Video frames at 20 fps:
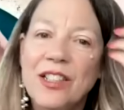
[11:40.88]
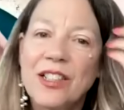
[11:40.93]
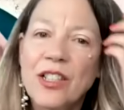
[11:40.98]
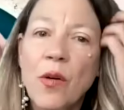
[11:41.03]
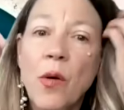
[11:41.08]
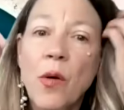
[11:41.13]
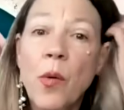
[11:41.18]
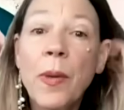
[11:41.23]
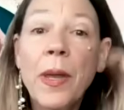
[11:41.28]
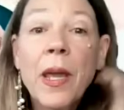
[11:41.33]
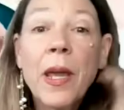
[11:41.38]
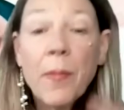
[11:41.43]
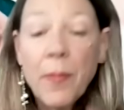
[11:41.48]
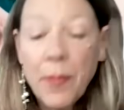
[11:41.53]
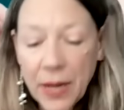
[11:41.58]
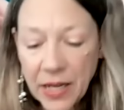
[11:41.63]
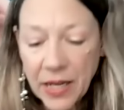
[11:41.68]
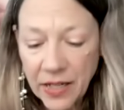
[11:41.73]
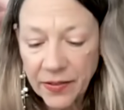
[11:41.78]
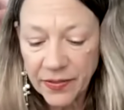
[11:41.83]
So it would be a
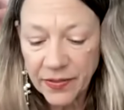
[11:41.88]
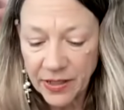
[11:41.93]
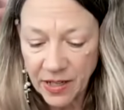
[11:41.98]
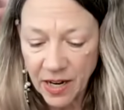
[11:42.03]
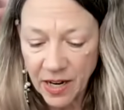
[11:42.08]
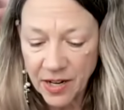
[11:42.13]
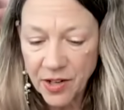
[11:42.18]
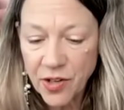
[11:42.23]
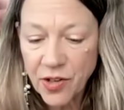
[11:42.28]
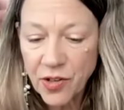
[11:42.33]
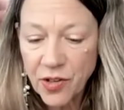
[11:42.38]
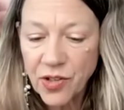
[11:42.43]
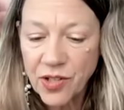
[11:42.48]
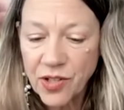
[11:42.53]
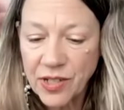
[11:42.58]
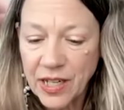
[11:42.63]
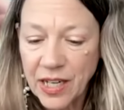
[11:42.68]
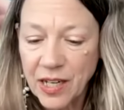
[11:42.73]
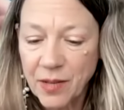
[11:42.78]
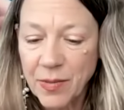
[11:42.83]
bit of an
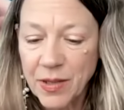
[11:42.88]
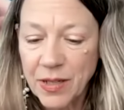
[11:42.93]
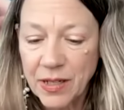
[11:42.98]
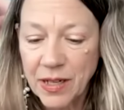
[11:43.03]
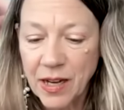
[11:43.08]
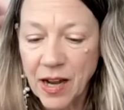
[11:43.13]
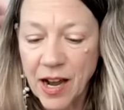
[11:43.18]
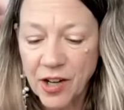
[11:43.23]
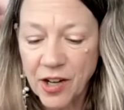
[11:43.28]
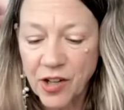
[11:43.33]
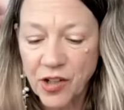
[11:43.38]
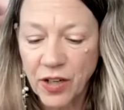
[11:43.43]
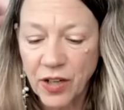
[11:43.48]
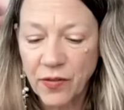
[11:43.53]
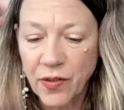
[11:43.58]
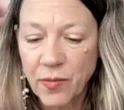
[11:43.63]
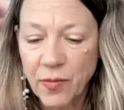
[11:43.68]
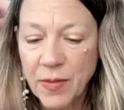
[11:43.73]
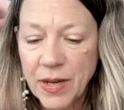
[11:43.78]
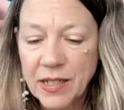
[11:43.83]
understatement, actually,
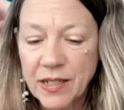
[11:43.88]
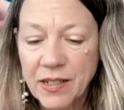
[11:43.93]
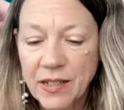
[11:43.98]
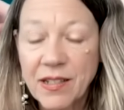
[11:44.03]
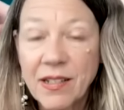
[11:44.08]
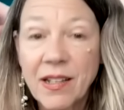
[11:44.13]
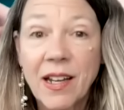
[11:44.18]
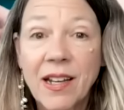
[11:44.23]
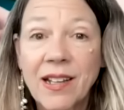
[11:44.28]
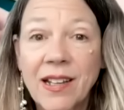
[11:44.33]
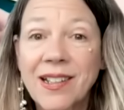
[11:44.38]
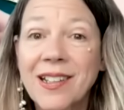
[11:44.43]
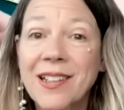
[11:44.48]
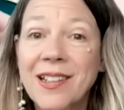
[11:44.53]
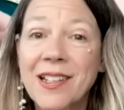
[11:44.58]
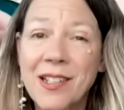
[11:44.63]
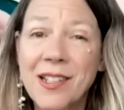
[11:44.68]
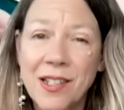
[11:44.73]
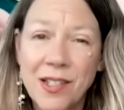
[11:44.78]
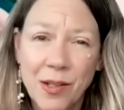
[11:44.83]
for me to say that
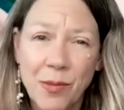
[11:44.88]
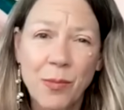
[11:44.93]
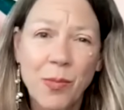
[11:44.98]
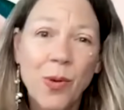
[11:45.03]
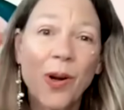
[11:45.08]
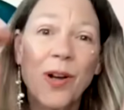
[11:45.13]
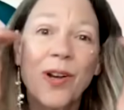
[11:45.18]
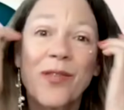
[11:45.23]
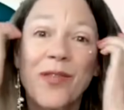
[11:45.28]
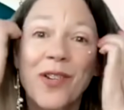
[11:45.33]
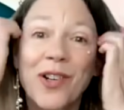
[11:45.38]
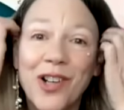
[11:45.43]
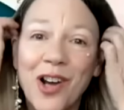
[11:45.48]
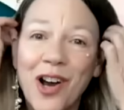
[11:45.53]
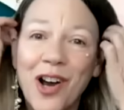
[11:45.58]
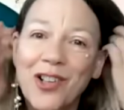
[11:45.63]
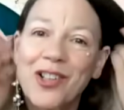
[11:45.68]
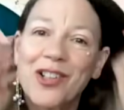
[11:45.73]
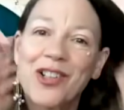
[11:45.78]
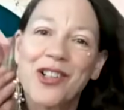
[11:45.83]
this is important for
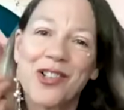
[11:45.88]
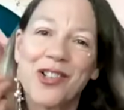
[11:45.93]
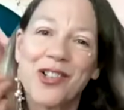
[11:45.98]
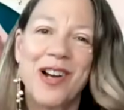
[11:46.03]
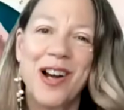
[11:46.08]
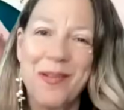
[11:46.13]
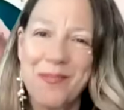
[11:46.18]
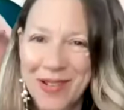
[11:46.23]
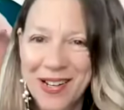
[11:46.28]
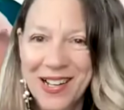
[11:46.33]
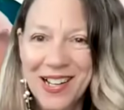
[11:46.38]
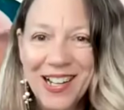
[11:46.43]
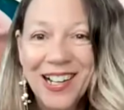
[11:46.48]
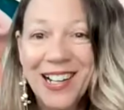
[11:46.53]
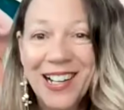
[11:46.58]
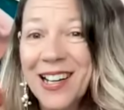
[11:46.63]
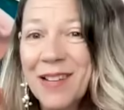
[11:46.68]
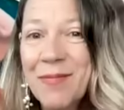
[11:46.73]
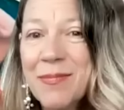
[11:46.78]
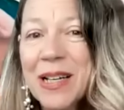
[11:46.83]
Donald Trump
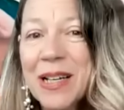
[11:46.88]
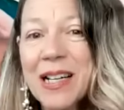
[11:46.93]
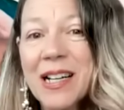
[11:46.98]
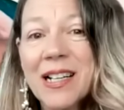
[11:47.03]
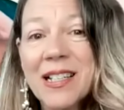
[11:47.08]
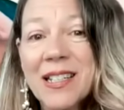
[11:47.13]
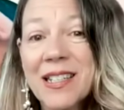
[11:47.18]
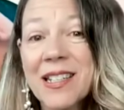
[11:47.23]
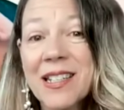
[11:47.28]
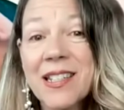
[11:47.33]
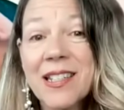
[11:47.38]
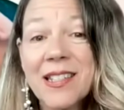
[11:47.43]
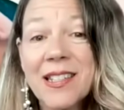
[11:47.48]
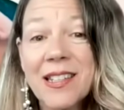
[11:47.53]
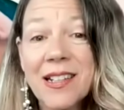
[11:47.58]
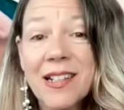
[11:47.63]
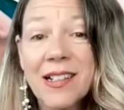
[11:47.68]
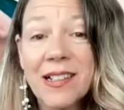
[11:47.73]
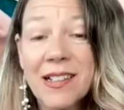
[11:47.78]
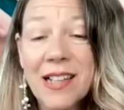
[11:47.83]
because this is
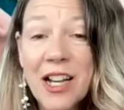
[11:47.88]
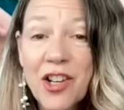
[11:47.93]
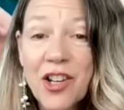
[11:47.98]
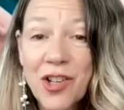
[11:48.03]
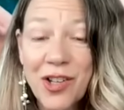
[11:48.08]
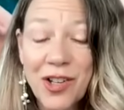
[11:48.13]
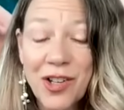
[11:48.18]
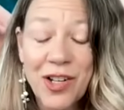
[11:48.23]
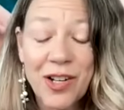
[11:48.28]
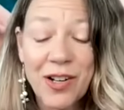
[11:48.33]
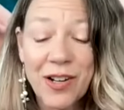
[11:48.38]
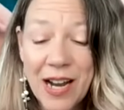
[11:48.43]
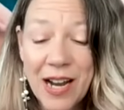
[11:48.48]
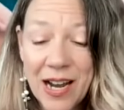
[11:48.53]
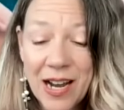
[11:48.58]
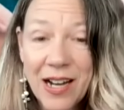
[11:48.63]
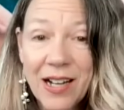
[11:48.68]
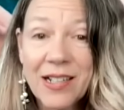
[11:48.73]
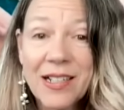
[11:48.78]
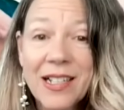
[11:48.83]
an election year
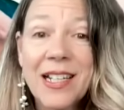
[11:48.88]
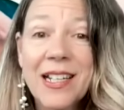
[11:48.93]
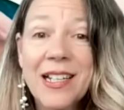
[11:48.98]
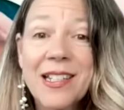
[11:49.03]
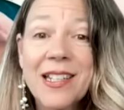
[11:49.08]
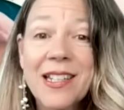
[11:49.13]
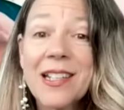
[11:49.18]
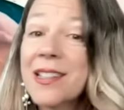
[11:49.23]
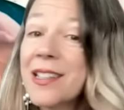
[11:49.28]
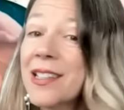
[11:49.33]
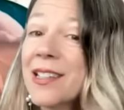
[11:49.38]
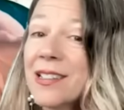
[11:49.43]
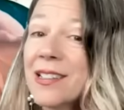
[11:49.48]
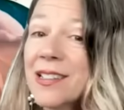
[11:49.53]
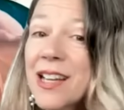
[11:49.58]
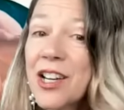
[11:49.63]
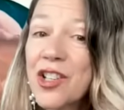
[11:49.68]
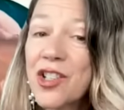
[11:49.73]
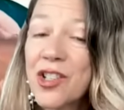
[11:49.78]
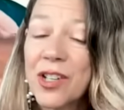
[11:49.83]
and he's in the
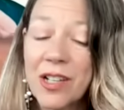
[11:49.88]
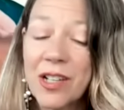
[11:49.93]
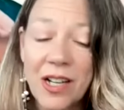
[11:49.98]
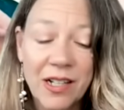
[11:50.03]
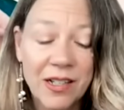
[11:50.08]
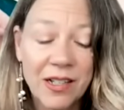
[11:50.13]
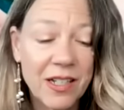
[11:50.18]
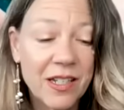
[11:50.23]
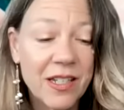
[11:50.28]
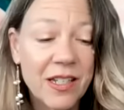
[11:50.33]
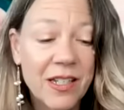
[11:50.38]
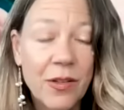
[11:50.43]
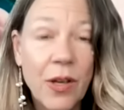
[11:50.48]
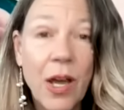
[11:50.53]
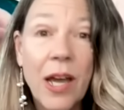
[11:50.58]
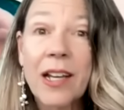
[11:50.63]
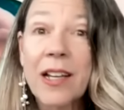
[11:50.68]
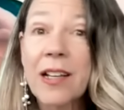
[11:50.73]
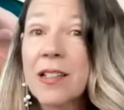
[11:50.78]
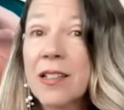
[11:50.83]
election, and this is
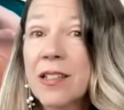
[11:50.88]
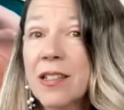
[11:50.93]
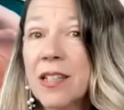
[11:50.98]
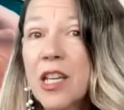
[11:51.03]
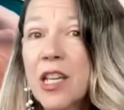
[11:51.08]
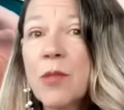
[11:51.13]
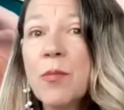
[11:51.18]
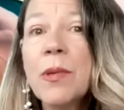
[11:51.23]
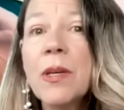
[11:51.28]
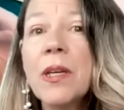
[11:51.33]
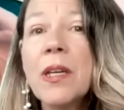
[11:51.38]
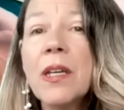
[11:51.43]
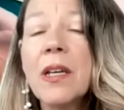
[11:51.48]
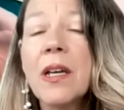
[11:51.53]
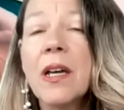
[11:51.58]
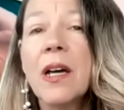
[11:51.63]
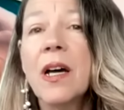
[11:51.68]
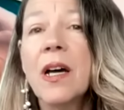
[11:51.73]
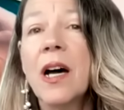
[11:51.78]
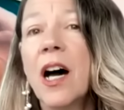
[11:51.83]
a Cazimi
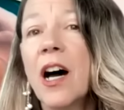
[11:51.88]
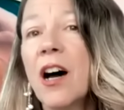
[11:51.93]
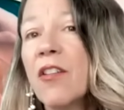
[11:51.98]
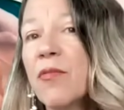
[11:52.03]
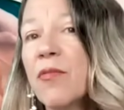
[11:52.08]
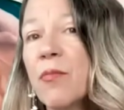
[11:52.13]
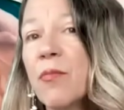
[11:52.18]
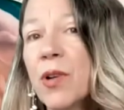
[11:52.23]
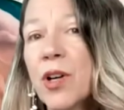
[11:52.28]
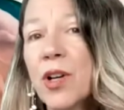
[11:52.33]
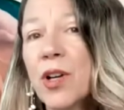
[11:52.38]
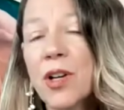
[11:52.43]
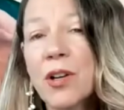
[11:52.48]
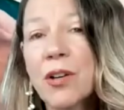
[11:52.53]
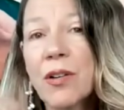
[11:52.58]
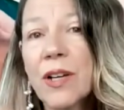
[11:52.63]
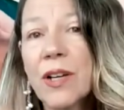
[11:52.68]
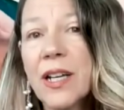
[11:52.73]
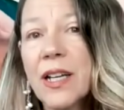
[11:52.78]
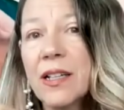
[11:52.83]
of
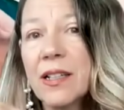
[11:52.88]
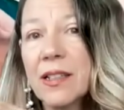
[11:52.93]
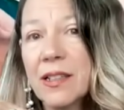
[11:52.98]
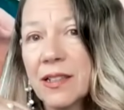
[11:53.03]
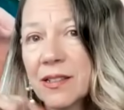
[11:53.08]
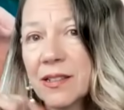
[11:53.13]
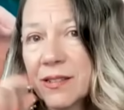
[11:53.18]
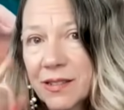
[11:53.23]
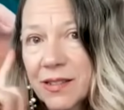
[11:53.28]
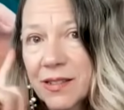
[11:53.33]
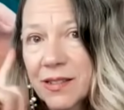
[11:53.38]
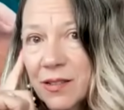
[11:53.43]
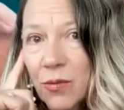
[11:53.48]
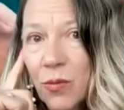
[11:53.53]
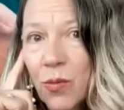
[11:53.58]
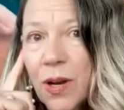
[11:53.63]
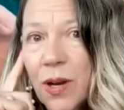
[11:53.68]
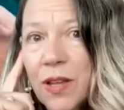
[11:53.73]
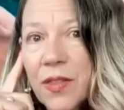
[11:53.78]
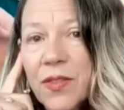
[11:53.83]
Mercury
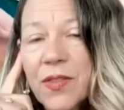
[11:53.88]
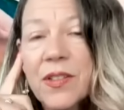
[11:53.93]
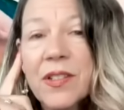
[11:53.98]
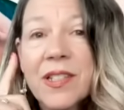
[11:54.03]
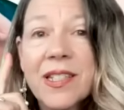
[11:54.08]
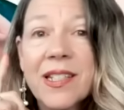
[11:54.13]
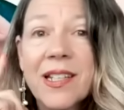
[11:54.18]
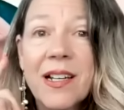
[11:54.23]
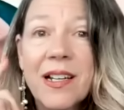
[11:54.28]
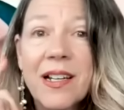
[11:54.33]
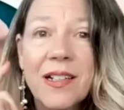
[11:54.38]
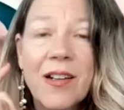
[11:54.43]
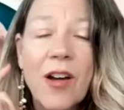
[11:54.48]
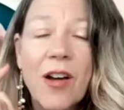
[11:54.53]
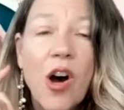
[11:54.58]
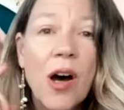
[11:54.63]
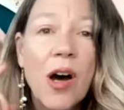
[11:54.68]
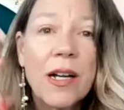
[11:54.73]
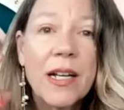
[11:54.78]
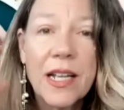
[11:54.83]
with the sun
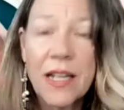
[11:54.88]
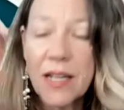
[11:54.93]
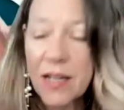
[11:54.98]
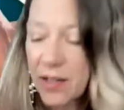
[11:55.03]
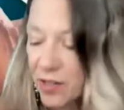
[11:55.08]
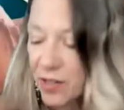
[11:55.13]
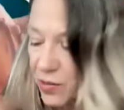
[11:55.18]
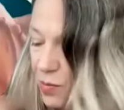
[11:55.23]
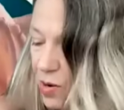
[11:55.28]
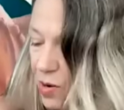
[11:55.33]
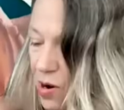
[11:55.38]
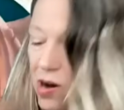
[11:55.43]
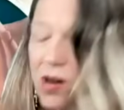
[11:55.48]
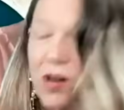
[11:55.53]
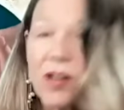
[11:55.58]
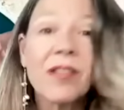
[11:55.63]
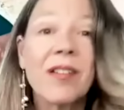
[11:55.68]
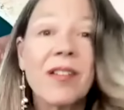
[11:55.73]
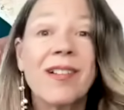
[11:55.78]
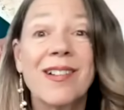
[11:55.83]
on his
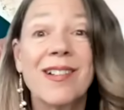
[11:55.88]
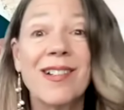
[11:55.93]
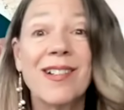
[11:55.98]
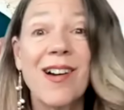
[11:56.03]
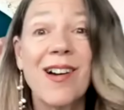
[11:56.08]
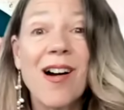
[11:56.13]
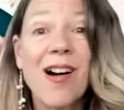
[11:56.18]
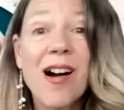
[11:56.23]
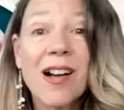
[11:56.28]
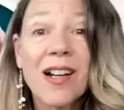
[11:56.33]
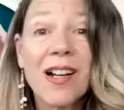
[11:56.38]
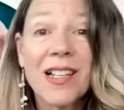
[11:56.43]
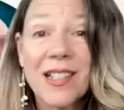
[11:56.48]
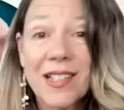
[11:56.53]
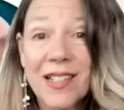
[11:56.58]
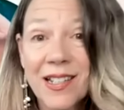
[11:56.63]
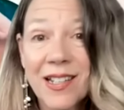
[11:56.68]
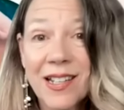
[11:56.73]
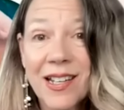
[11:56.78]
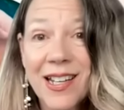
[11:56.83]
Mars on
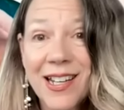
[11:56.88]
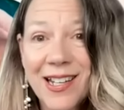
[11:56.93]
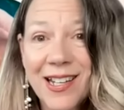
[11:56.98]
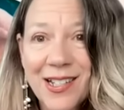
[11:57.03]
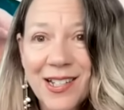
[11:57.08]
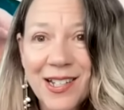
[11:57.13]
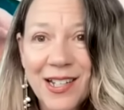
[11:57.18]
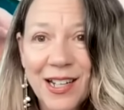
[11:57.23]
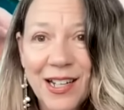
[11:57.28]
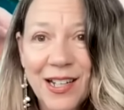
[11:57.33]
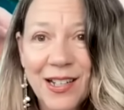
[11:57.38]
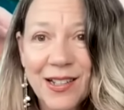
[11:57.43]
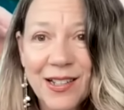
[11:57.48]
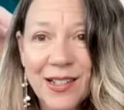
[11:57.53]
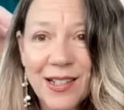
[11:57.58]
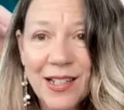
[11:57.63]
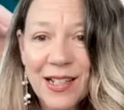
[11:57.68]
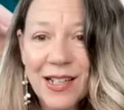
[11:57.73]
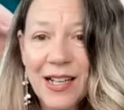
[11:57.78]
August the 18th.